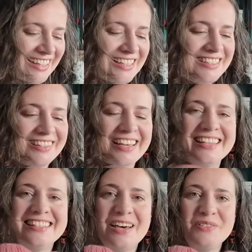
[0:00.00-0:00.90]
So
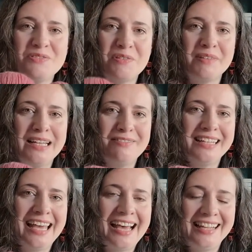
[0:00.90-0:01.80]
yes, that was from the
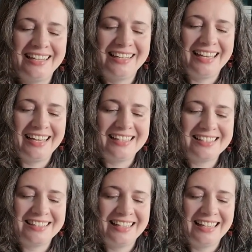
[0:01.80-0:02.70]
lovely Helen at
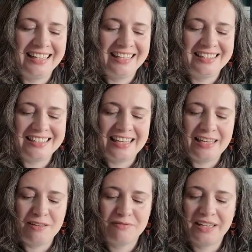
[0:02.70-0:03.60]
Nelly and
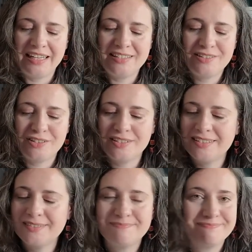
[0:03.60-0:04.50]
Eve, and it's
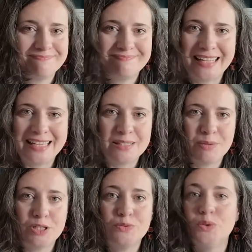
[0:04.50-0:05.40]
just, it is
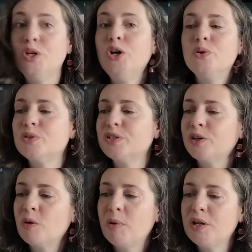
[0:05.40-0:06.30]
beautiful. Also,
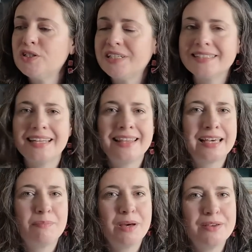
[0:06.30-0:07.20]
apologies, I think I
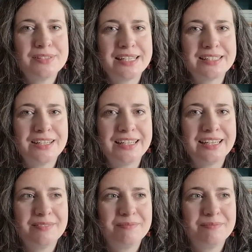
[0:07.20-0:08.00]
might have said earlier,